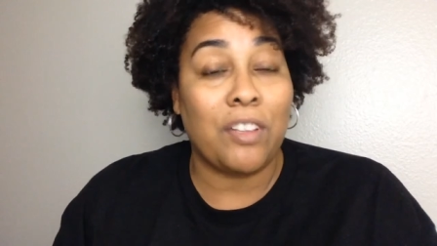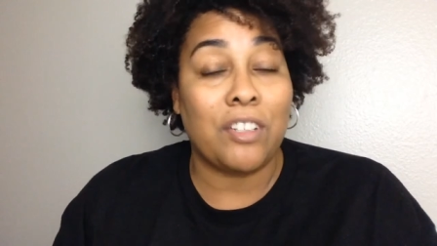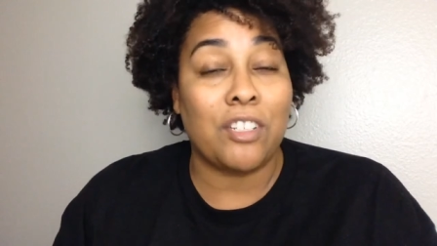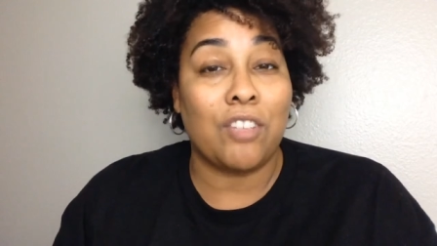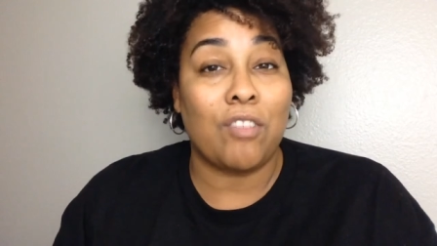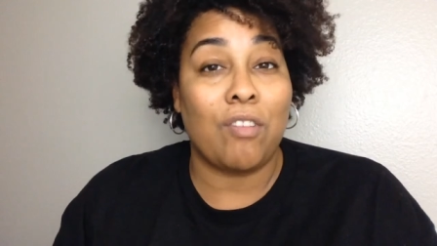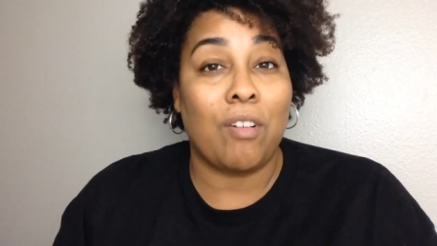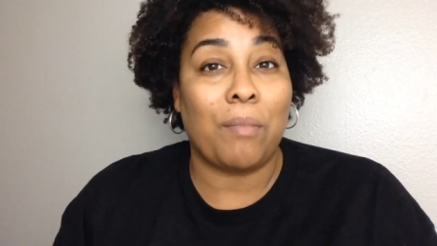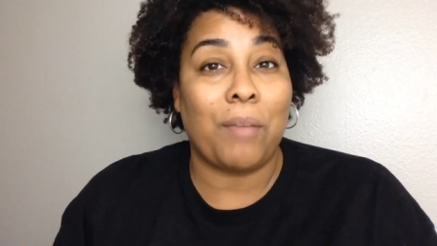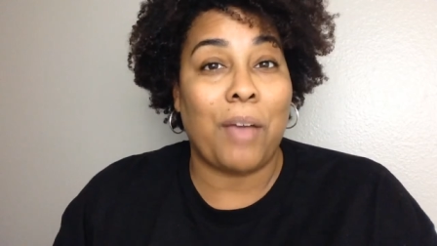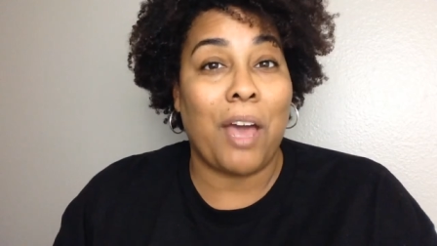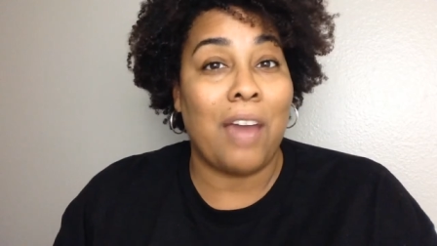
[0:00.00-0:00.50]
And
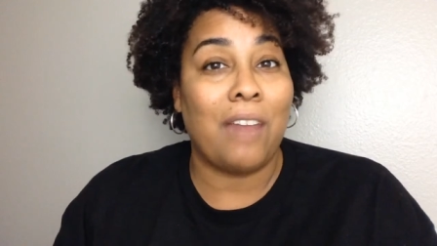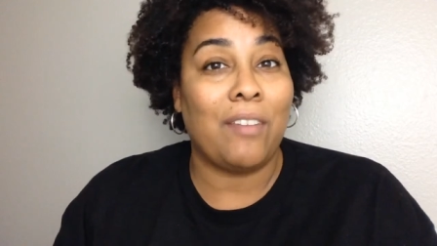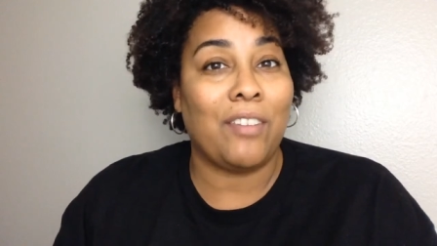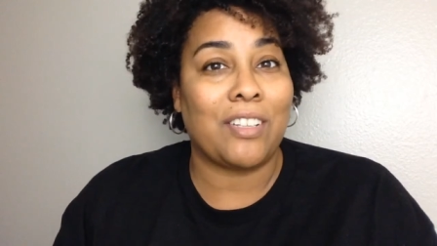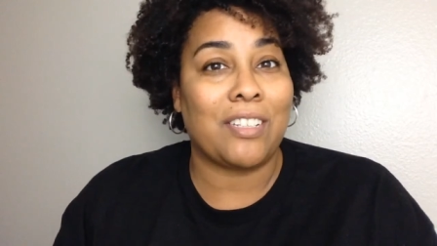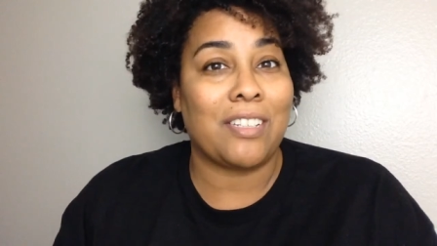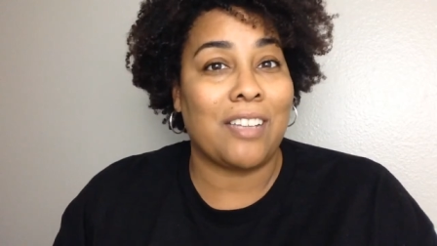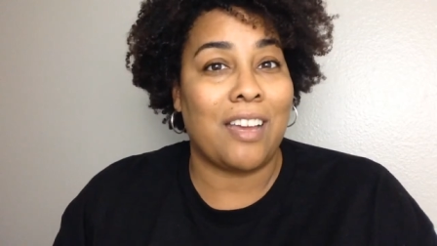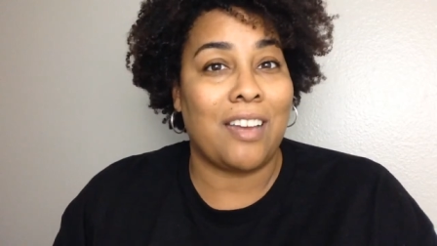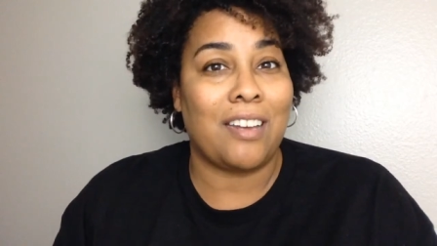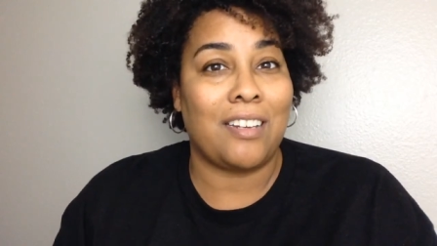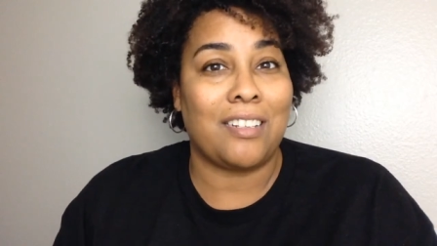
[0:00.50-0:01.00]
so I'm kind of
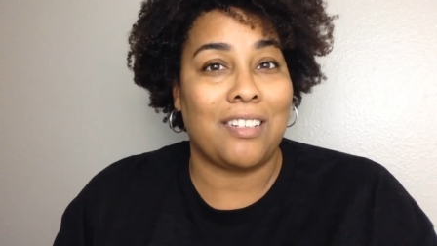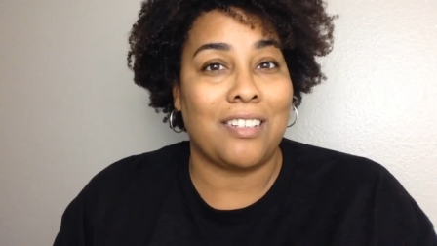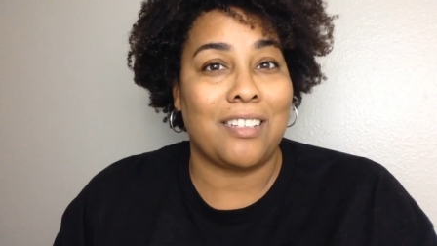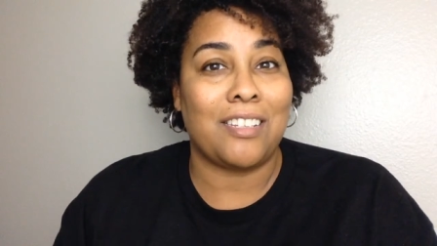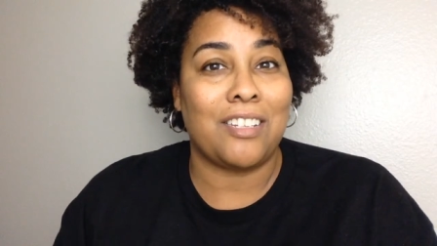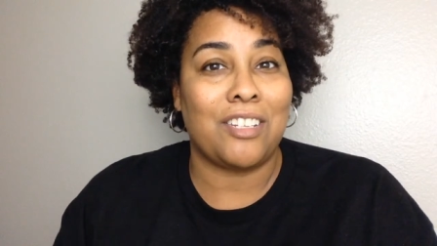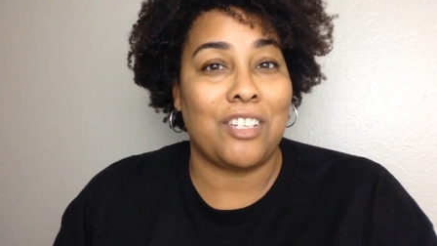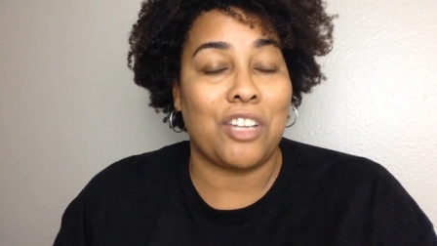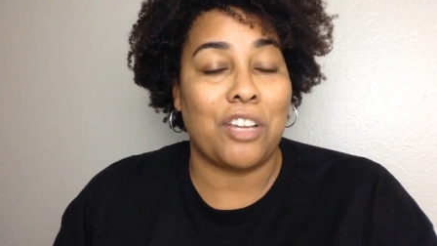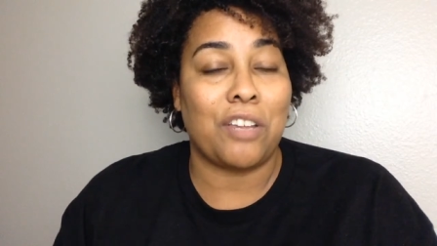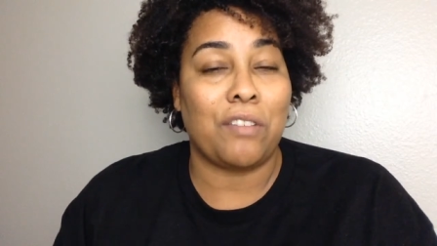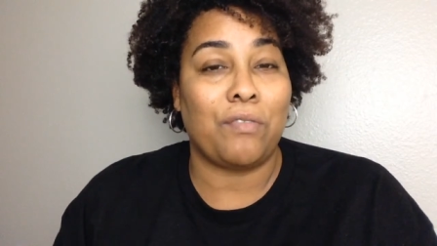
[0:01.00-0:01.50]
excited to
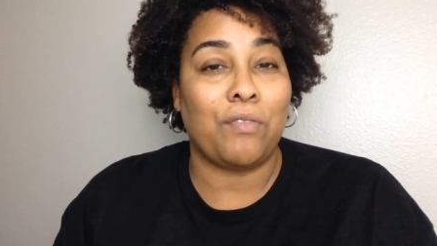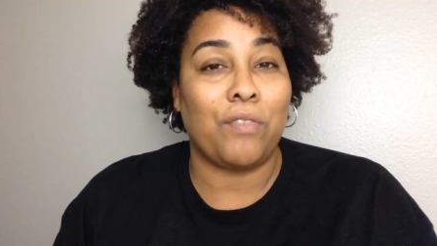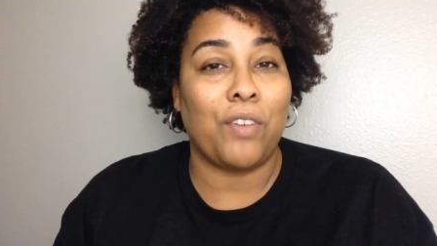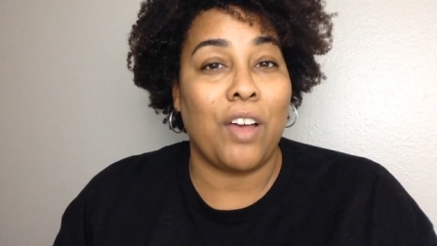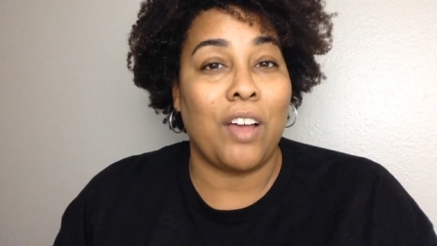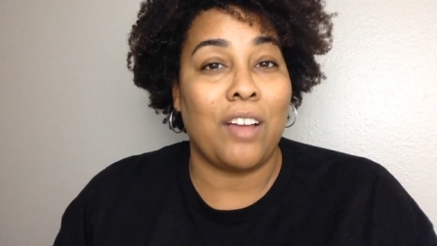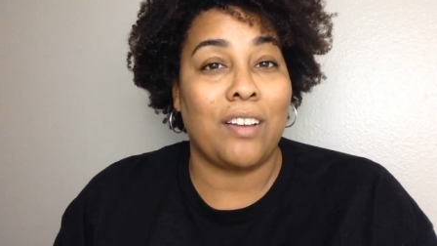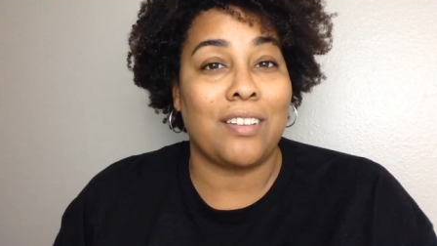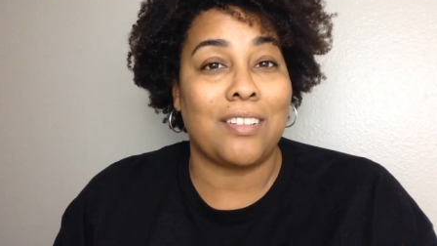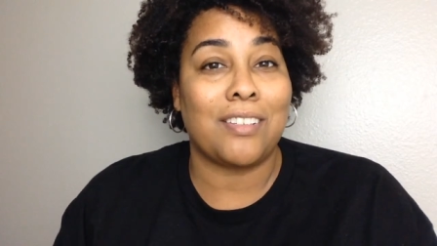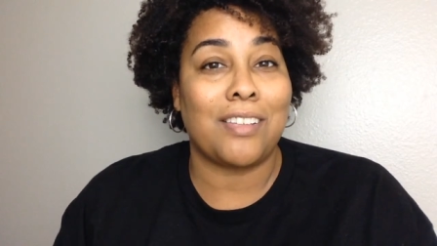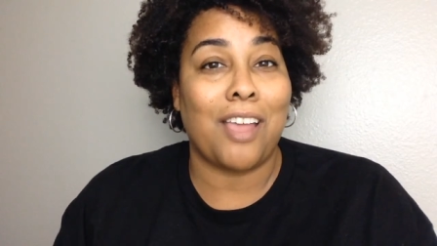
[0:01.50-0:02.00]
see Jane
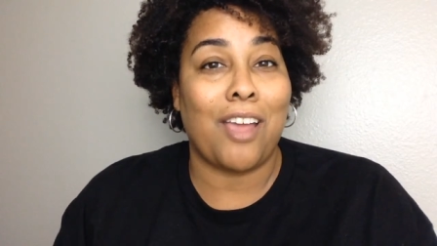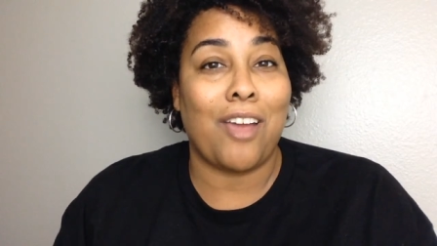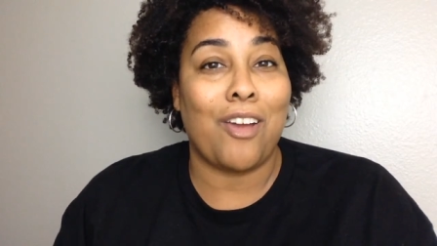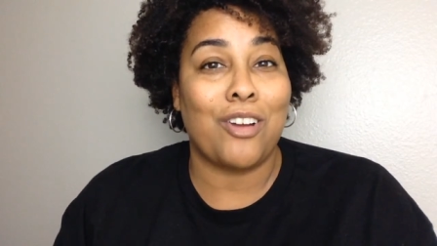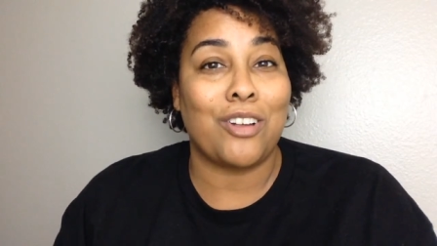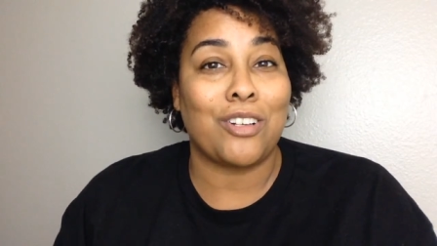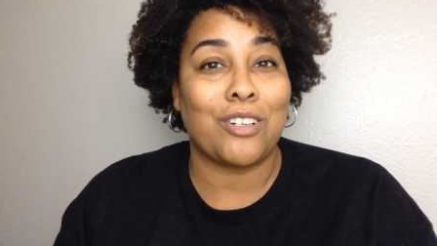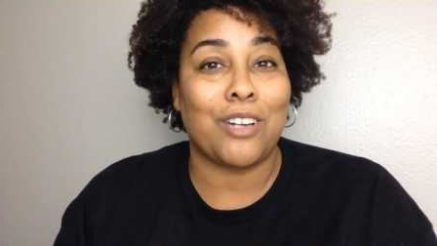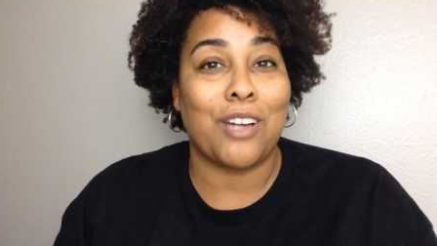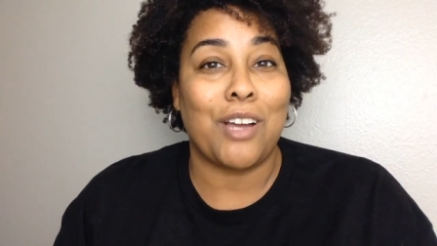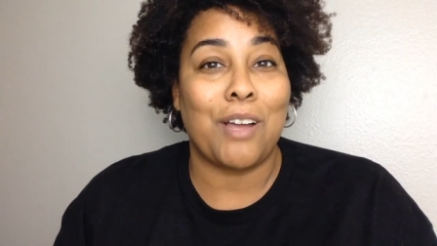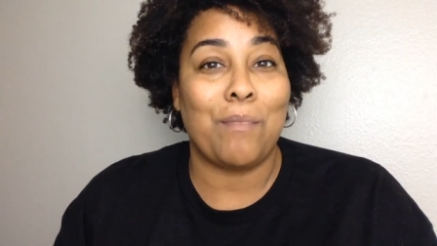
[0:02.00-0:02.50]
Fonda's
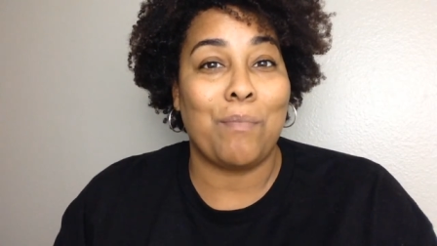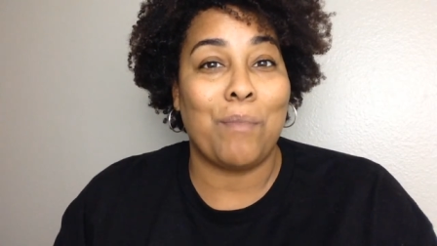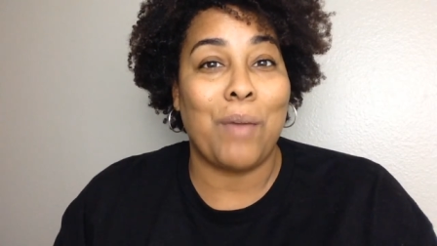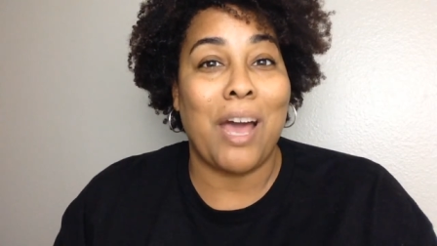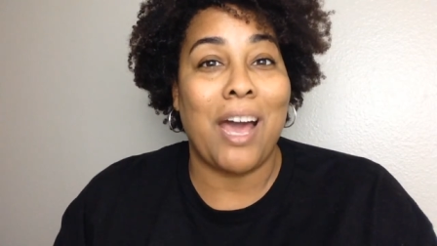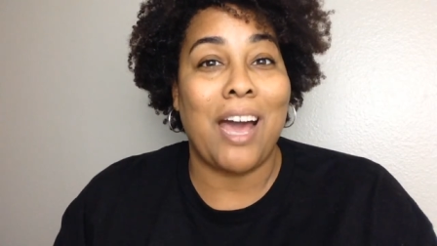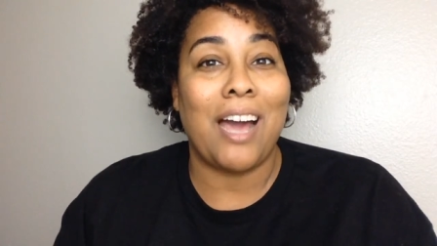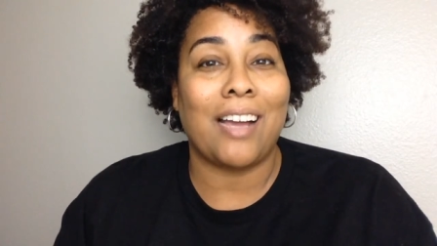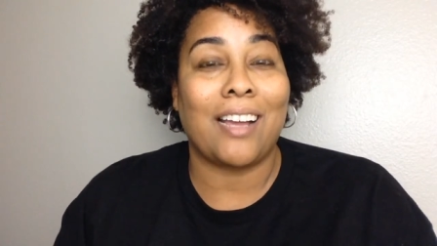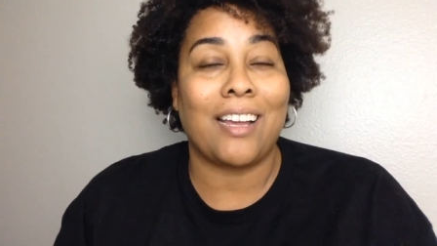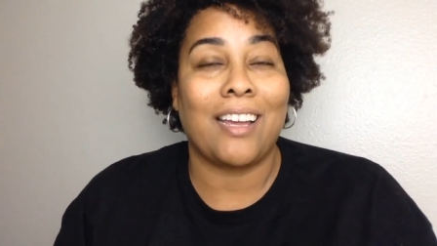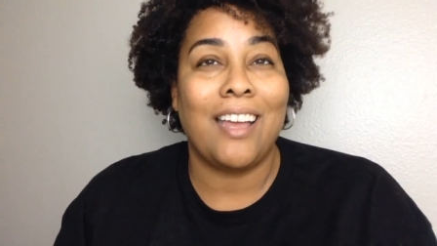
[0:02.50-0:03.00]
character come
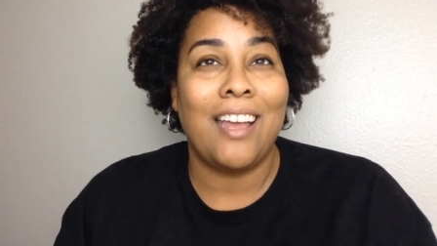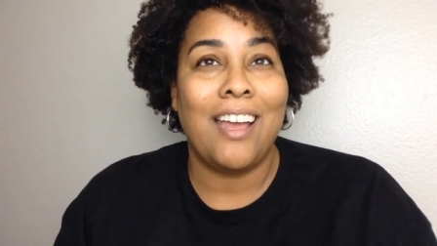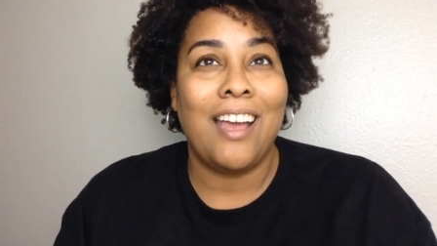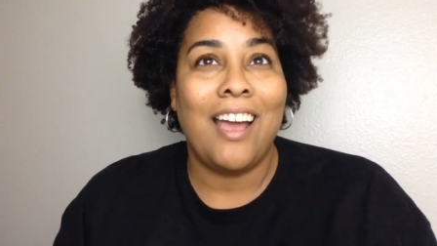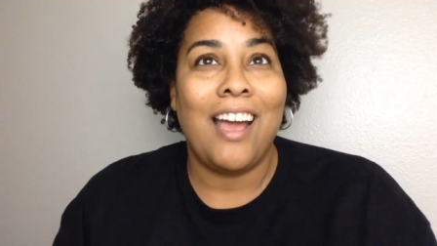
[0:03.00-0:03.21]
back